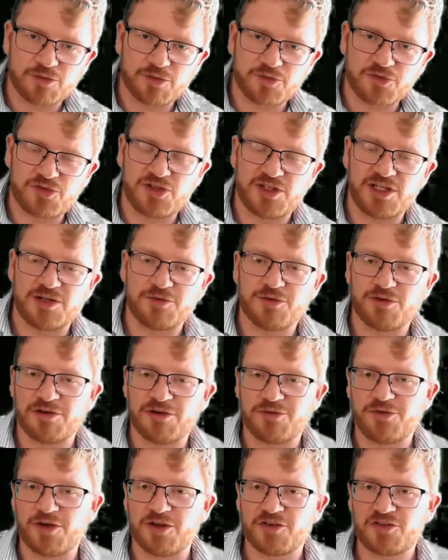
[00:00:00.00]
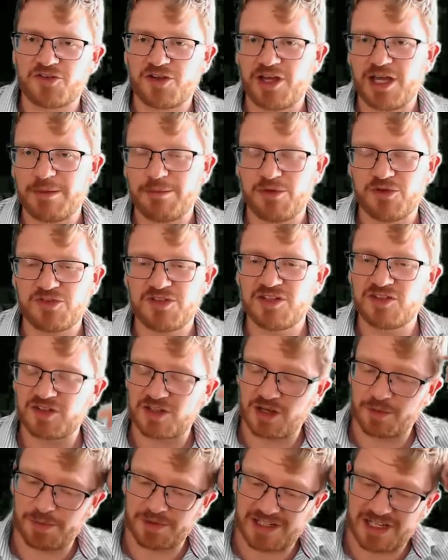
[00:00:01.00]
Obviously, you need very fast timers, and there's a
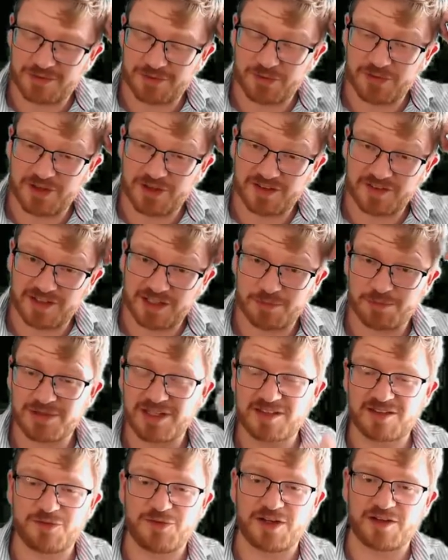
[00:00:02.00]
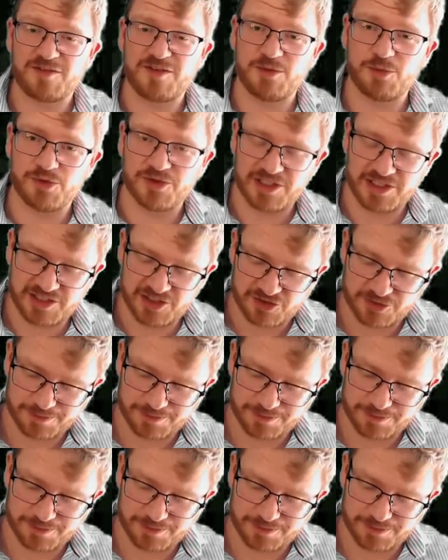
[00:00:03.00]
couple of clever things they did, but that's effectively what they did.